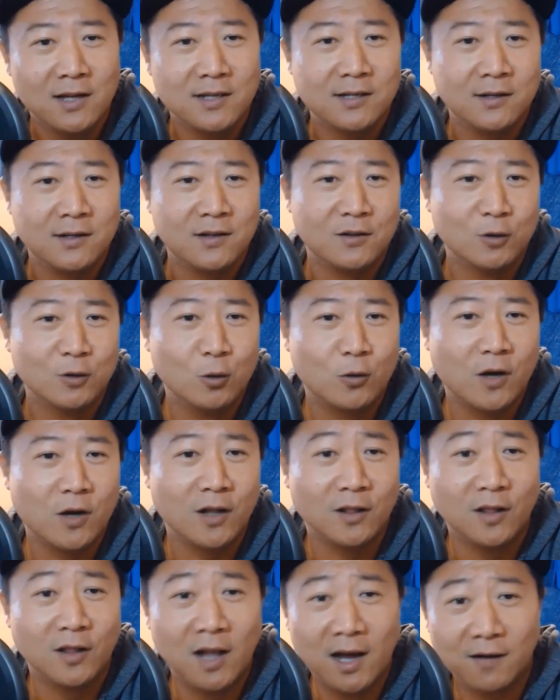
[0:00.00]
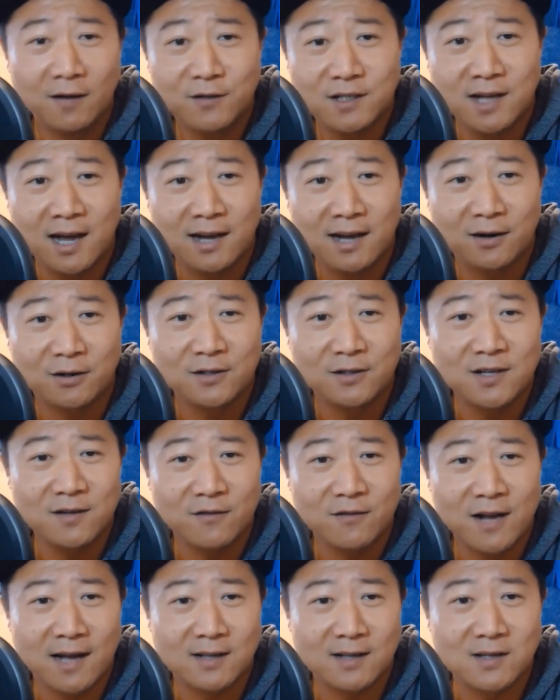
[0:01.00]
Luka loves tigers,
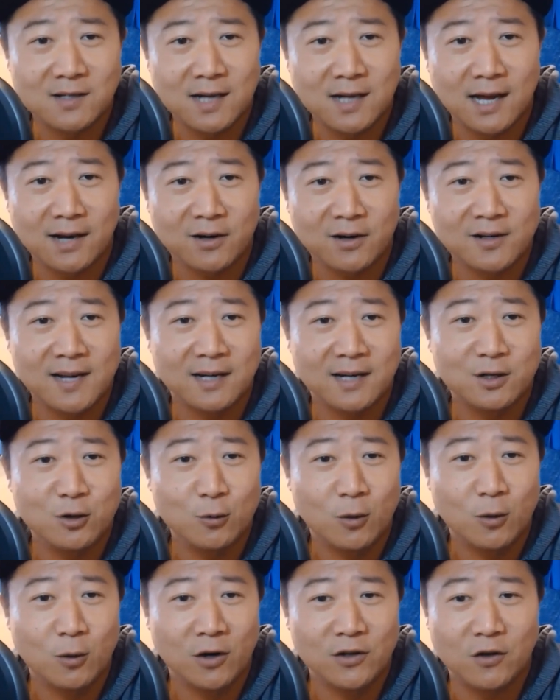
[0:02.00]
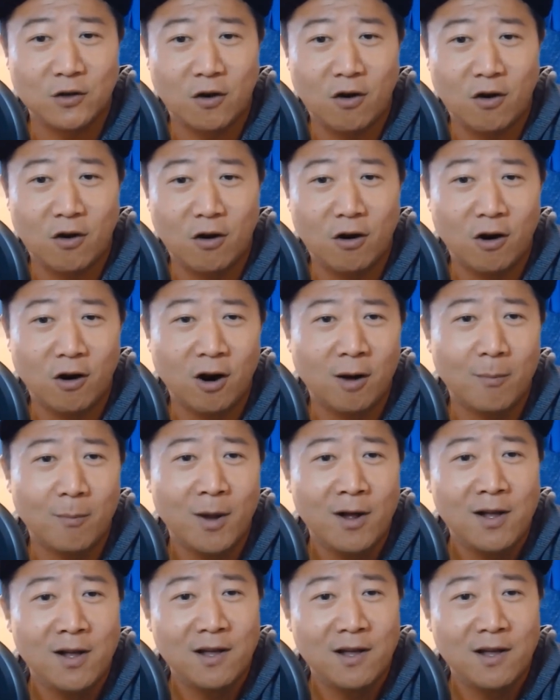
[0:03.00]
even has a tiger tattoo on his arm.